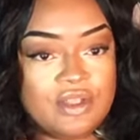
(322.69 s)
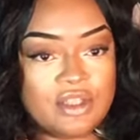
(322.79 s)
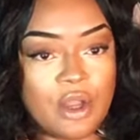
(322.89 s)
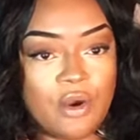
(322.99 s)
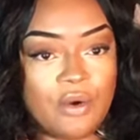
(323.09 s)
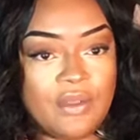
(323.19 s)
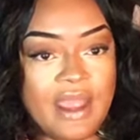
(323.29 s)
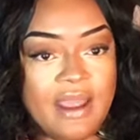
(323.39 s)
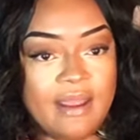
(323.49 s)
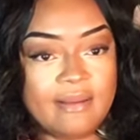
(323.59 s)
so
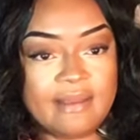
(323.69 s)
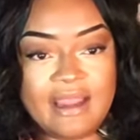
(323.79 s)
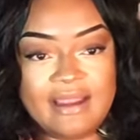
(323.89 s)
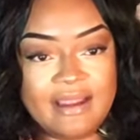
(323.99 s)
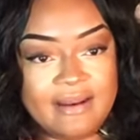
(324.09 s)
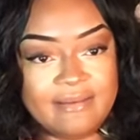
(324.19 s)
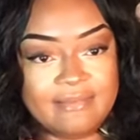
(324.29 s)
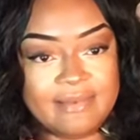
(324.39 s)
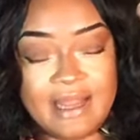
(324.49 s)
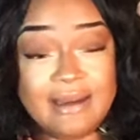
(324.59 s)
that they can
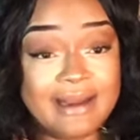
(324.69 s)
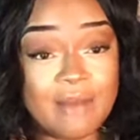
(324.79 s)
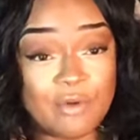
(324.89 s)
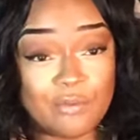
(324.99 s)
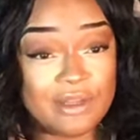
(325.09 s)
they never